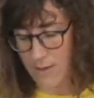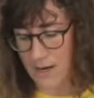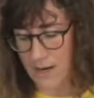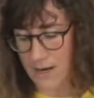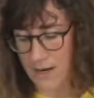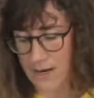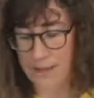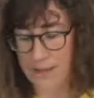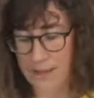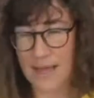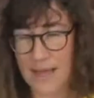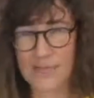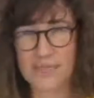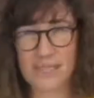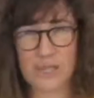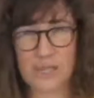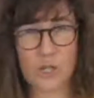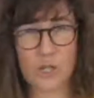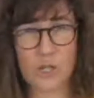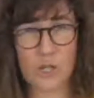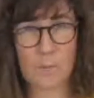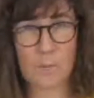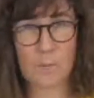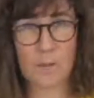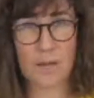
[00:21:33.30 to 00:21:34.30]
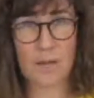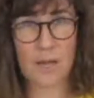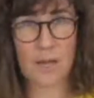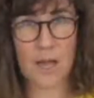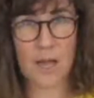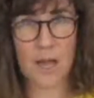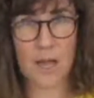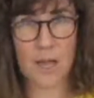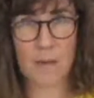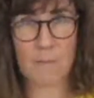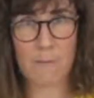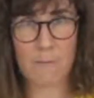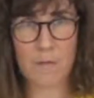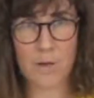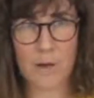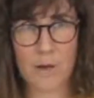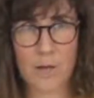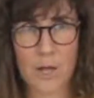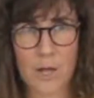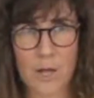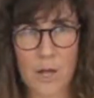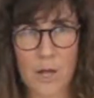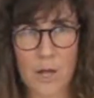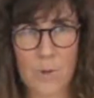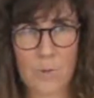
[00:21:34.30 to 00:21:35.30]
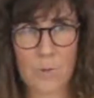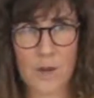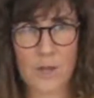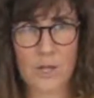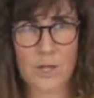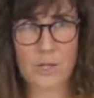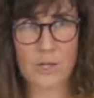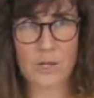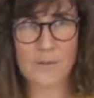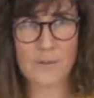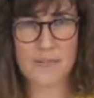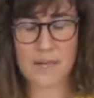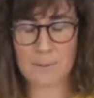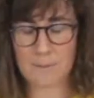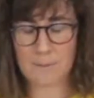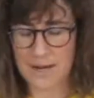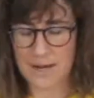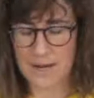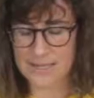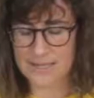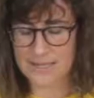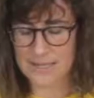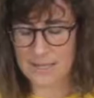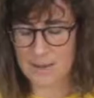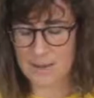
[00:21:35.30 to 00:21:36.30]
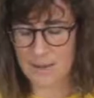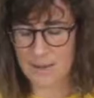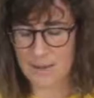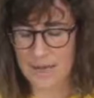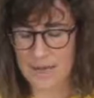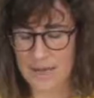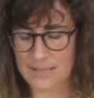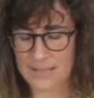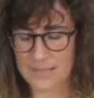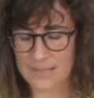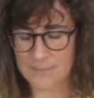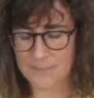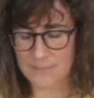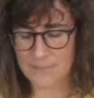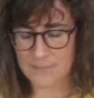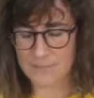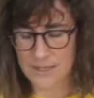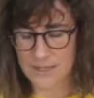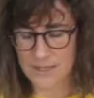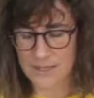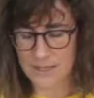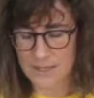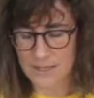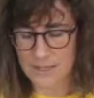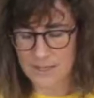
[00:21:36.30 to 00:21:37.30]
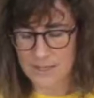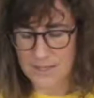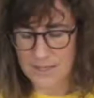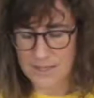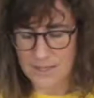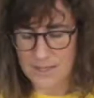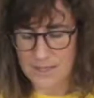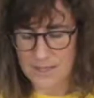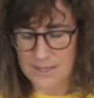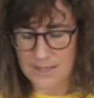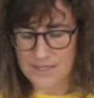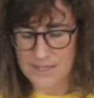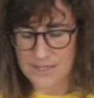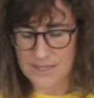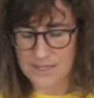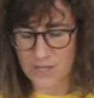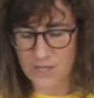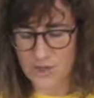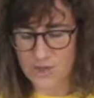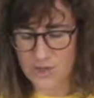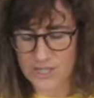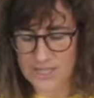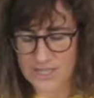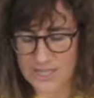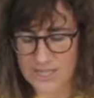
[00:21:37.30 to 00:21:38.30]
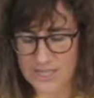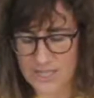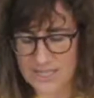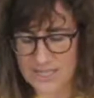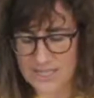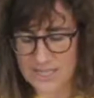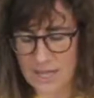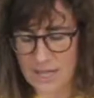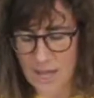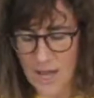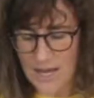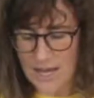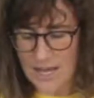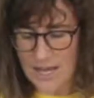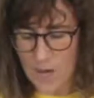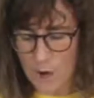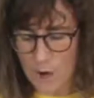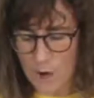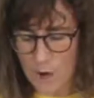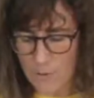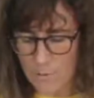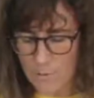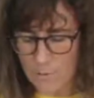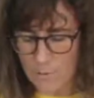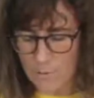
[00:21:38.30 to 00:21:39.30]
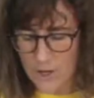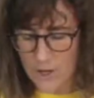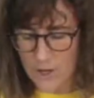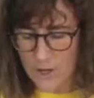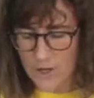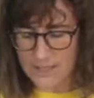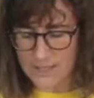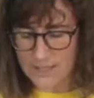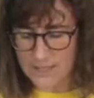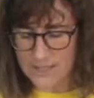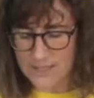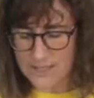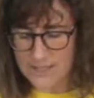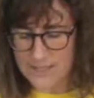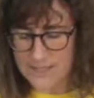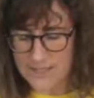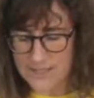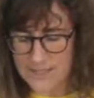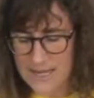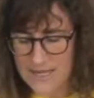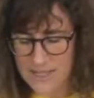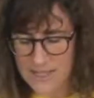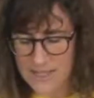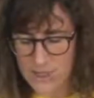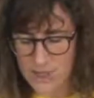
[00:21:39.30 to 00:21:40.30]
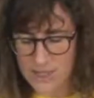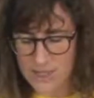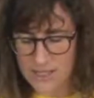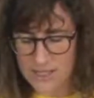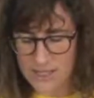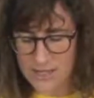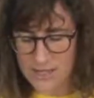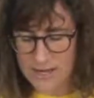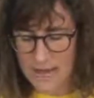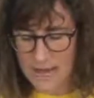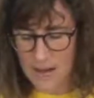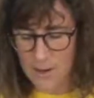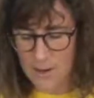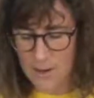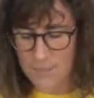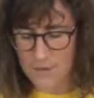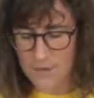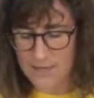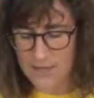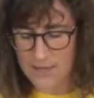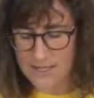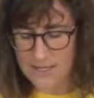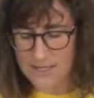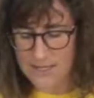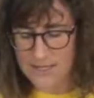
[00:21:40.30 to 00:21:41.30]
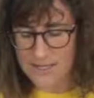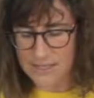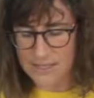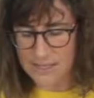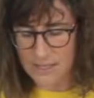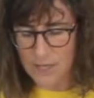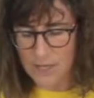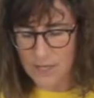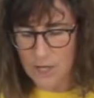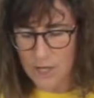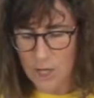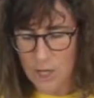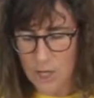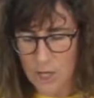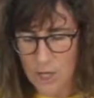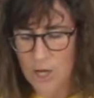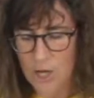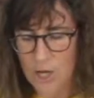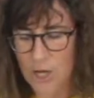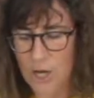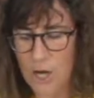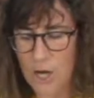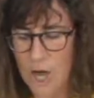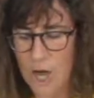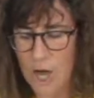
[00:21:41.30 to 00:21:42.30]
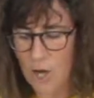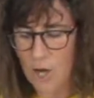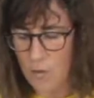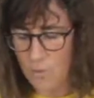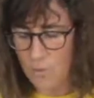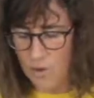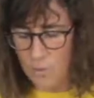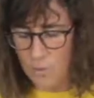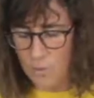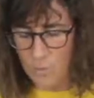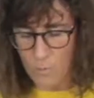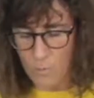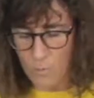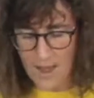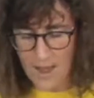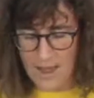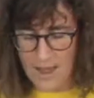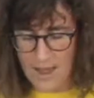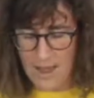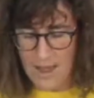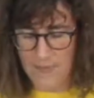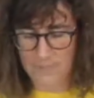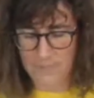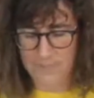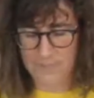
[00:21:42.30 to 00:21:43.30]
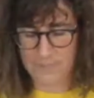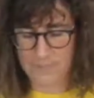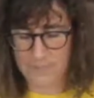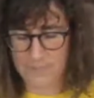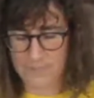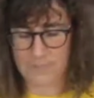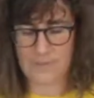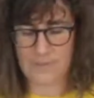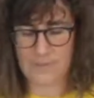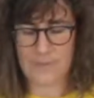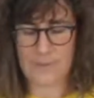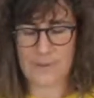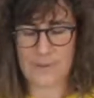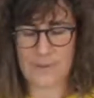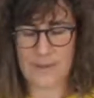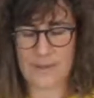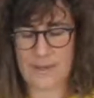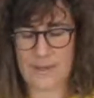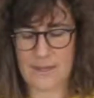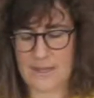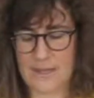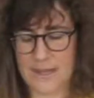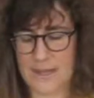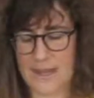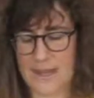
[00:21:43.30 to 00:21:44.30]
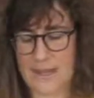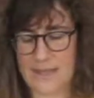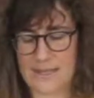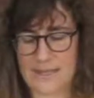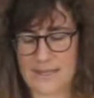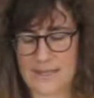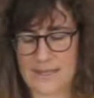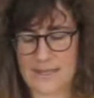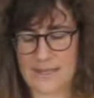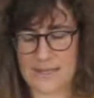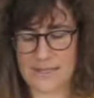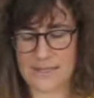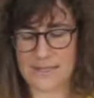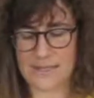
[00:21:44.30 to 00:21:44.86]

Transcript: like that, so do be careful when using plastic bags. So you're just going to tie it on first, because that's just going to help us know where it is.